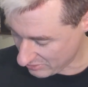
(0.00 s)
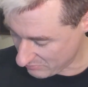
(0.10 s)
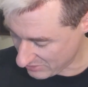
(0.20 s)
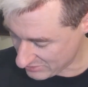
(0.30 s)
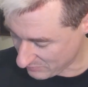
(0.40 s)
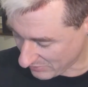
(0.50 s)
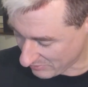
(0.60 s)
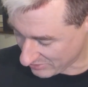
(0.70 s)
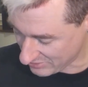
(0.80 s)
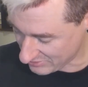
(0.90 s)
and mixed by
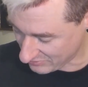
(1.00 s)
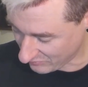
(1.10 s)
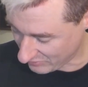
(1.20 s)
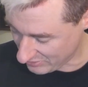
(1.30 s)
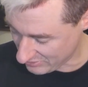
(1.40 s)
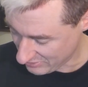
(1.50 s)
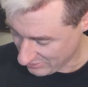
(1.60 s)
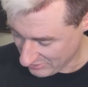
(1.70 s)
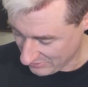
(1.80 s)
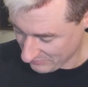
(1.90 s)
Matthias de Wild.
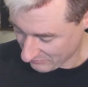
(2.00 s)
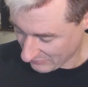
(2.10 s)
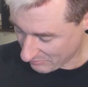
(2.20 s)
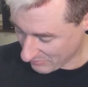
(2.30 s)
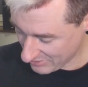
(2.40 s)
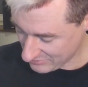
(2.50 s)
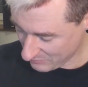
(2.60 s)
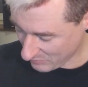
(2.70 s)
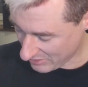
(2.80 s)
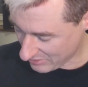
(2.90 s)

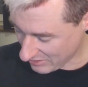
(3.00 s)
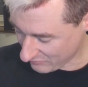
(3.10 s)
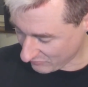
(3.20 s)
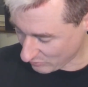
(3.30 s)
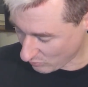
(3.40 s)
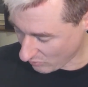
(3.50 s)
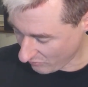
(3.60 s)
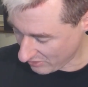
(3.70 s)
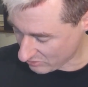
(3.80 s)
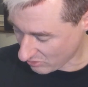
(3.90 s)
Mastered by Gert van
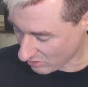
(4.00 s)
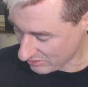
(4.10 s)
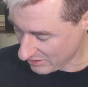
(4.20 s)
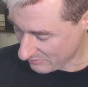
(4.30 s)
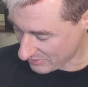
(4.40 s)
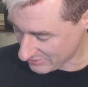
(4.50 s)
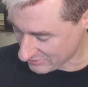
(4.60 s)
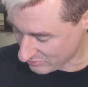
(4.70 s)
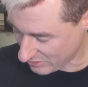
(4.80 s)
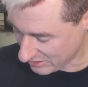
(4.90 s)
Hoof at Cochlea
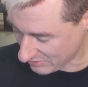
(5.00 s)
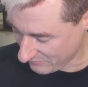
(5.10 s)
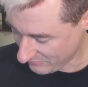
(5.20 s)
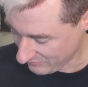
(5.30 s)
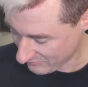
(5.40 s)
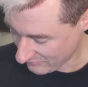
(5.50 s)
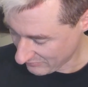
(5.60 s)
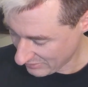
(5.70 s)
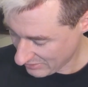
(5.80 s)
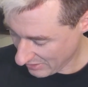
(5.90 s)
Mastering.
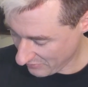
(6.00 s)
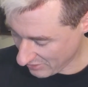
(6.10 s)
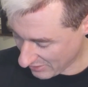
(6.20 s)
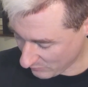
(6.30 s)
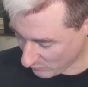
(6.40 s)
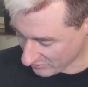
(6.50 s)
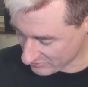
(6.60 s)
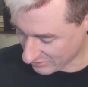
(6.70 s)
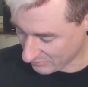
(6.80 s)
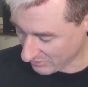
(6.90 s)
And the artwork
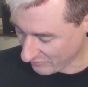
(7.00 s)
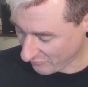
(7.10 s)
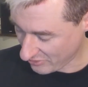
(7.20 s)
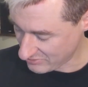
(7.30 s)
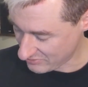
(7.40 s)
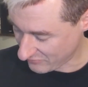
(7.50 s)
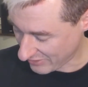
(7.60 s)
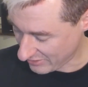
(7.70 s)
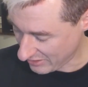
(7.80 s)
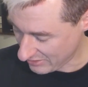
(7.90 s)
is done by Francis
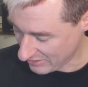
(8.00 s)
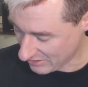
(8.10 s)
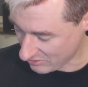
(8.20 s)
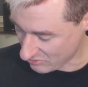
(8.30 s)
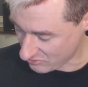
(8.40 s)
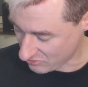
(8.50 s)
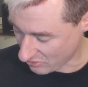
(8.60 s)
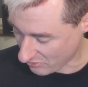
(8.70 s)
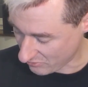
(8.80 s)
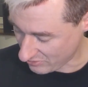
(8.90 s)
Van Hey and
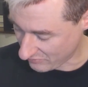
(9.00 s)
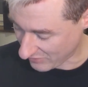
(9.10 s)
Jeroen de